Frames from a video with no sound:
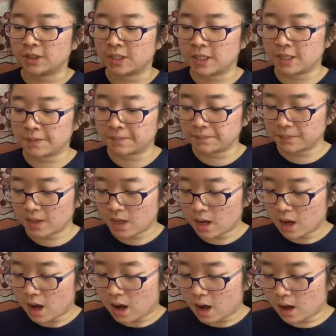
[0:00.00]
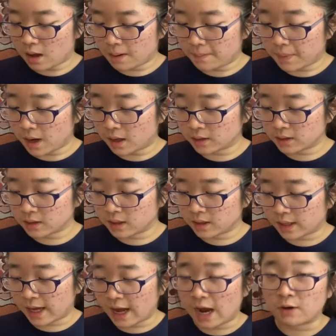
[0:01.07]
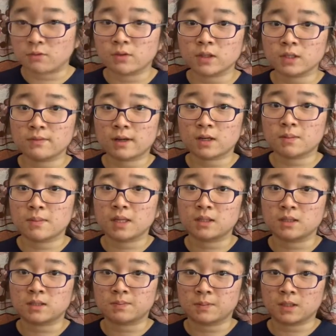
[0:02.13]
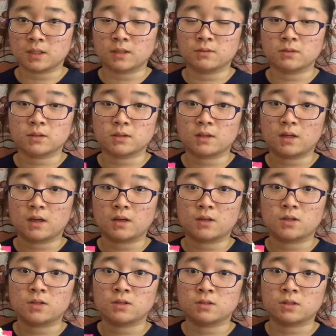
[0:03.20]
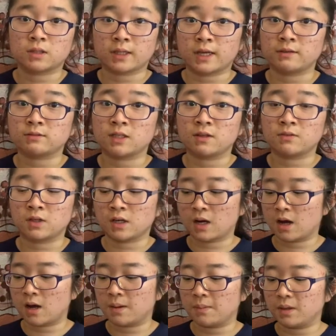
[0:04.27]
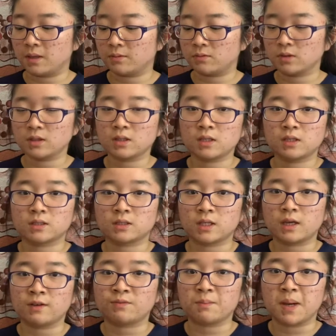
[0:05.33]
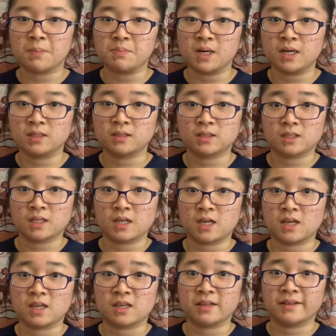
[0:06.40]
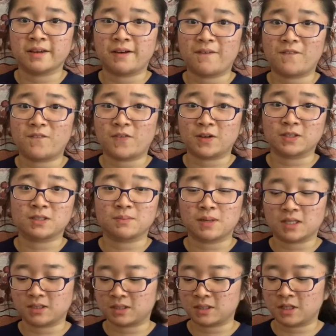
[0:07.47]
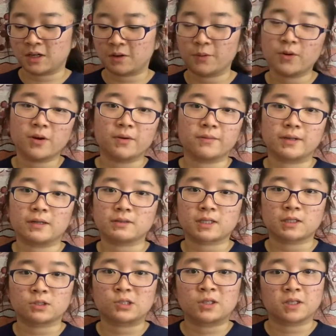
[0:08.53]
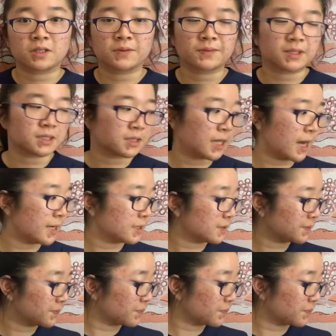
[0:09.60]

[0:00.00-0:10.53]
key. But other than that, I really recommend this book. It was a huge lifesaver. It really saved my butt in first semester when I was kind of struggling with this class.